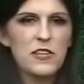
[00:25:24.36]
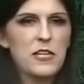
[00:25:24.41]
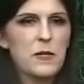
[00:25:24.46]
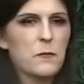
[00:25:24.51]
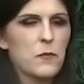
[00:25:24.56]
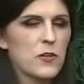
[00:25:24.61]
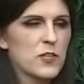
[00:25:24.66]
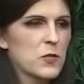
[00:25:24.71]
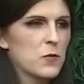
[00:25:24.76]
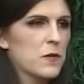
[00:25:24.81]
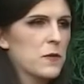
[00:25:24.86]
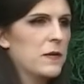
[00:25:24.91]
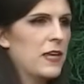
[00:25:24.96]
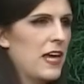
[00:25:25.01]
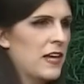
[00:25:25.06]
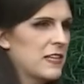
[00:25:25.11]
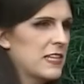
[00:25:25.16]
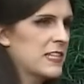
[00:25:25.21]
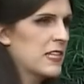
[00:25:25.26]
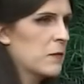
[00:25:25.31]
the Prince William
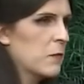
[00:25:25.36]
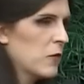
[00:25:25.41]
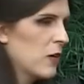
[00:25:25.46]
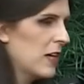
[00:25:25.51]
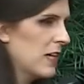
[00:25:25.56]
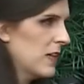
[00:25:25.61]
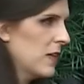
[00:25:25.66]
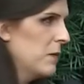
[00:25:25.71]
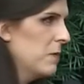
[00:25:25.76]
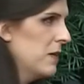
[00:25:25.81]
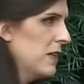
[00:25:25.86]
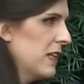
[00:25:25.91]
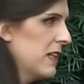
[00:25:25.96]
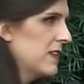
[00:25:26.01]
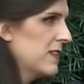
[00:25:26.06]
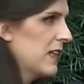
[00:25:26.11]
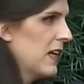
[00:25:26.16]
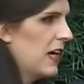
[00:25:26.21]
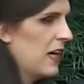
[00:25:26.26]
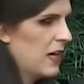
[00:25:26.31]
County Democratic
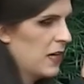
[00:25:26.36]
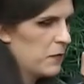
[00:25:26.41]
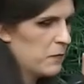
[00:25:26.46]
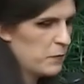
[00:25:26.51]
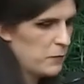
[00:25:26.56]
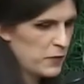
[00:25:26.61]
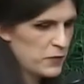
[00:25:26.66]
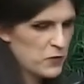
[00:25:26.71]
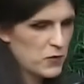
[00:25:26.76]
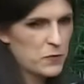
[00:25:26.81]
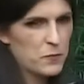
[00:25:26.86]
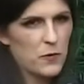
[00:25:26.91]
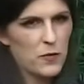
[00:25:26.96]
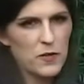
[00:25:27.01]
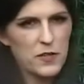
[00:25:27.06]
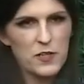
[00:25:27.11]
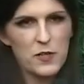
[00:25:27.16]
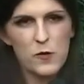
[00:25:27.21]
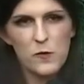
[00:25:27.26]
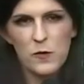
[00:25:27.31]
Committee's victory
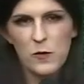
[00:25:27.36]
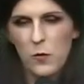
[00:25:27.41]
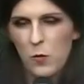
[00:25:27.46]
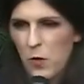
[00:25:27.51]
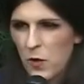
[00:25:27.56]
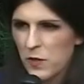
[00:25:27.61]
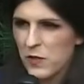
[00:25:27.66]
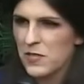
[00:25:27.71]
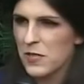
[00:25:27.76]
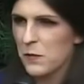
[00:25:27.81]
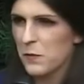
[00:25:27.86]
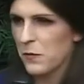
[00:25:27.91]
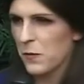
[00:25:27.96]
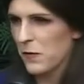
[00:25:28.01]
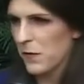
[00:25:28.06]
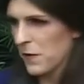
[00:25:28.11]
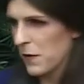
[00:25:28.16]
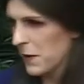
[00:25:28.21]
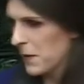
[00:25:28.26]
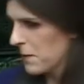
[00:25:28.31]
party over at Waters Inn
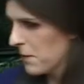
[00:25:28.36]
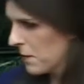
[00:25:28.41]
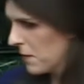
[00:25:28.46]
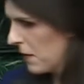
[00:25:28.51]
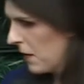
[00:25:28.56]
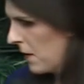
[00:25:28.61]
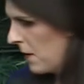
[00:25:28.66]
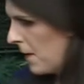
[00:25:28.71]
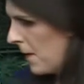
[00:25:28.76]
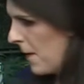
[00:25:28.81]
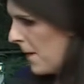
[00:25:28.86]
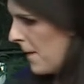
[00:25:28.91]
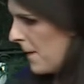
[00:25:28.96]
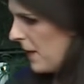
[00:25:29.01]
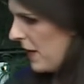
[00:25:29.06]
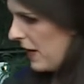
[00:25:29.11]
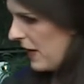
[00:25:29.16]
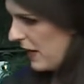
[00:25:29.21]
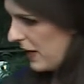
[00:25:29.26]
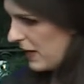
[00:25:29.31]
Brewery.
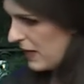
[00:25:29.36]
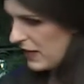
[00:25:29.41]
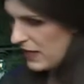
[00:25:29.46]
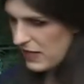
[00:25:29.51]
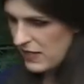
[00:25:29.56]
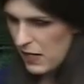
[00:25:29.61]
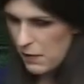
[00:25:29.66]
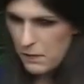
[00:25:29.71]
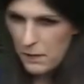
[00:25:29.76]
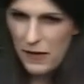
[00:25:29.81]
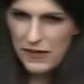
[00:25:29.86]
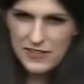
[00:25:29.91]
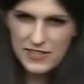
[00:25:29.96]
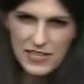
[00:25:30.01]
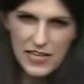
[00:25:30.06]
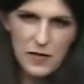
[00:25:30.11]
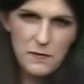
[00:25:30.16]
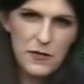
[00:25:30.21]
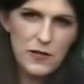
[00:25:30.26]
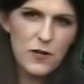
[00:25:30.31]
And I'm about to
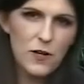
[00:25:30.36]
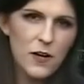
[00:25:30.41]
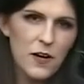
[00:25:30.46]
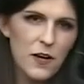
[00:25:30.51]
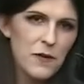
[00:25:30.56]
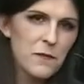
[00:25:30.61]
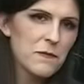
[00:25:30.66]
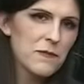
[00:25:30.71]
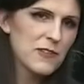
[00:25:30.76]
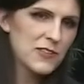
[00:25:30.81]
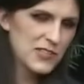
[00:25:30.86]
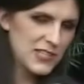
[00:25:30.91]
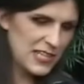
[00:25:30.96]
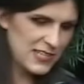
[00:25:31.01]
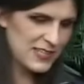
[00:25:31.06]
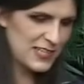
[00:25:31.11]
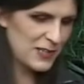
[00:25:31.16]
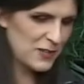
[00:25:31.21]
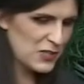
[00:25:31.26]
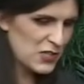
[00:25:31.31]
get out of my car.
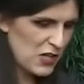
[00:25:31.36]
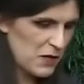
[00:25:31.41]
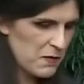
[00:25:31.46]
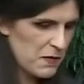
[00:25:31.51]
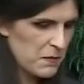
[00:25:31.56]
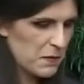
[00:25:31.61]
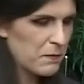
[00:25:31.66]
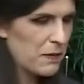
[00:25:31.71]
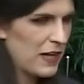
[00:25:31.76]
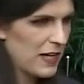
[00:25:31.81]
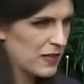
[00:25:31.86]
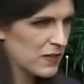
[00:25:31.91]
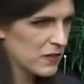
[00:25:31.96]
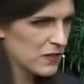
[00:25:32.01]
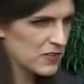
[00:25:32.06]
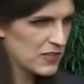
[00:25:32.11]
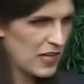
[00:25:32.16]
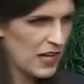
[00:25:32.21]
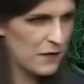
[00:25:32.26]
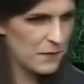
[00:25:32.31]
State Senator Jeremy Pike
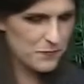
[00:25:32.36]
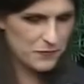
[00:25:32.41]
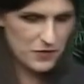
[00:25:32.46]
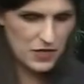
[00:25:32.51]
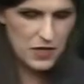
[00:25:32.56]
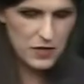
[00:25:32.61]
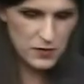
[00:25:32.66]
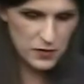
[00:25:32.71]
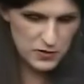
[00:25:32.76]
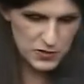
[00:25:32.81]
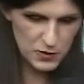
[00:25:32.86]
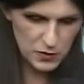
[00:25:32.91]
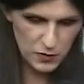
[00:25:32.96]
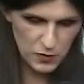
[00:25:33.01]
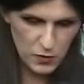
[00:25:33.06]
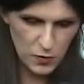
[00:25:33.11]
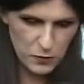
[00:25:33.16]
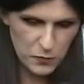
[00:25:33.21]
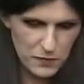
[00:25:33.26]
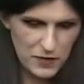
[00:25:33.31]
looks
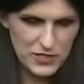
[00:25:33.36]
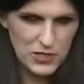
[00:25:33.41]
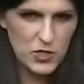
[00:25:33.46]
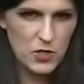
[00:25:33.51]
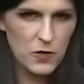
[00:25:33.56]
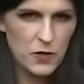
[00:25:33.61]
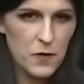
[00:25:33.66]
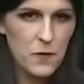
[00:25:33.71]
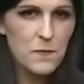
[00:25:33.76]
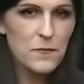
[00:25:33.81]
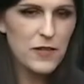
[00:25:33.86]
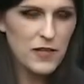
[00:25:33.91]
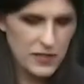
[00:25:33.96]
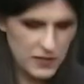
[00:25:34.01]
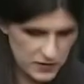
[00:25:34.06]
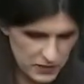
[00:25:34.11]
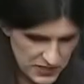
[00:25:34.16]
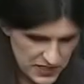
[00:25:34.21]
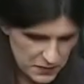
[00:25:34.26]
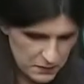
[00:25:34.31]
over my shoulder. He
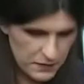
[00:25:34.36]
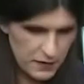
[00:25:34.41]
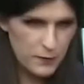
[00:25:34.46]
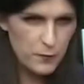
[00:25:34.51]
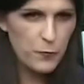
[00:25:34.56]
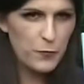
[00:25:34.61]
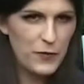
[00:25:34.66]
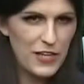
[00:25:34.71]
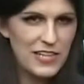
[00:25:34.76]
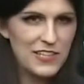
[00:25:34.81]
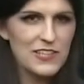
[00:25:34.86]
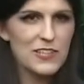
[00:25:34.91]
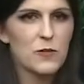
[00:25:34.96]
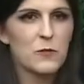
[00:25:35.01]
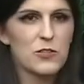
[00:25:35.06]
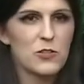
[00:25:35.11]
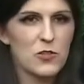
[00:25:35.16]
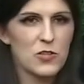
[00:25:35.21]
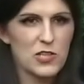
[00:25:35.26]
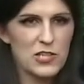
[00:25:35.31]
looks at my feet,
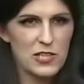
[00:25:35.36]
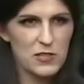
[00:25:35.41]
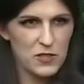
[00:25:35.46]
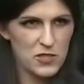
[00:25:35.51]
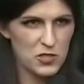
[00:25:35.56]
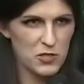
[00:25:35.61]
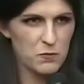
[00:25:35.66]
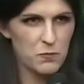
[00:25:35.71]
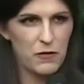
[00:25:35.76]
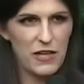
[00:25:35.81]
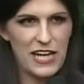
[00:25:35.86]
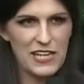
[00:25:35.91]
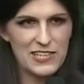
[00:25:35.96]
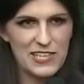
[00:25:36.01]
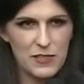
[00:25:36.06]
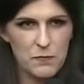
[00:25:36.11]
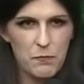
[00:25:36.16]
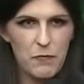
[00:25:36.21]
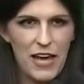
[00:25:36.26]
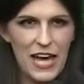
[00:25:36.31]
which are still in
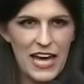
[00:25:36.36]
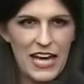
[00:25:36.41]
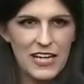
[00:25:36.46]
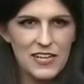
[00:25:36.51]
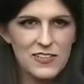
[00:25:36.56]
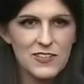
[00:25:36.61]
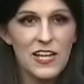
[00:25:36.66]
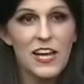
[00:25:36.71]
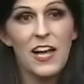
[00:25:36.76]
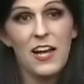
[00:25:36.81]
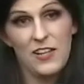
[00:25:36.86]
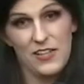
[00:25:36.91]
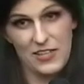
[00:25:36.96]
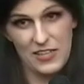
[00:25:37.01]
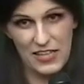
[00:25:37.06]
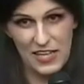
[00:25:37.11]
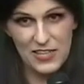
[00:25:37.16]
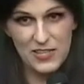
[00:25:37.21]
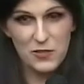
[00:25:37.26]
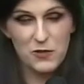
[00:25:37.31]
plastic bags.
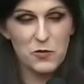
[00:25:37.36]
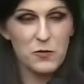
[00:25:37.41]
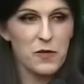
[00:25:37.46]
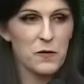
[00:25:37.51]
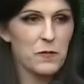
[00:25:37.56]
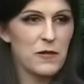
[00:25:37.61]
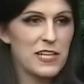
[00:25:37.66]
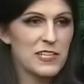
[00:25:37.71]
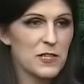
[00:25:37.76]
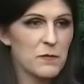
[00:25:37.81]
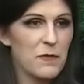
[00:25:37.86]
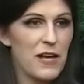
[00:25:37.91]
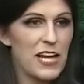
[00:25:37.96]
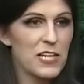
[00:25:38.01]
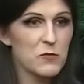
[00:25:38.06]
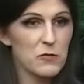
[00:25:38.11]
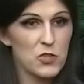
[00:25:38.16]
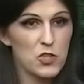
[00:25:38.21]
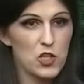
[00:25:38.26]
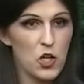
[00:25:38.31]
Yes, I was wearing plastic
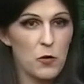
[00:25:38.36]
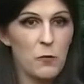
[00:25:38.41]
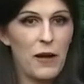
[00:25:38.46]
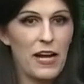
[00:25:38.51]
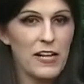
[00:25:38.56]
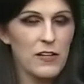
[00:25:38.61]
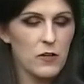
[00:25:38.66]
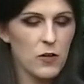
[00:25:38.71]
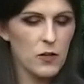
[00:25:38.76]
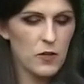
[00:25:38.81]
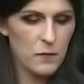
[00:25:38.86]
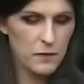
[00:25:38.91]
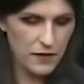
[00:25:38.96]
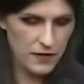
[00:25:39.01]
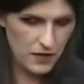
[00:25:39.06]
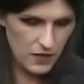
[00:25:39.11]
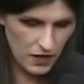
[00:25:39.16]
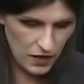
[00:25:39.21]
bags when Joe Biden called me.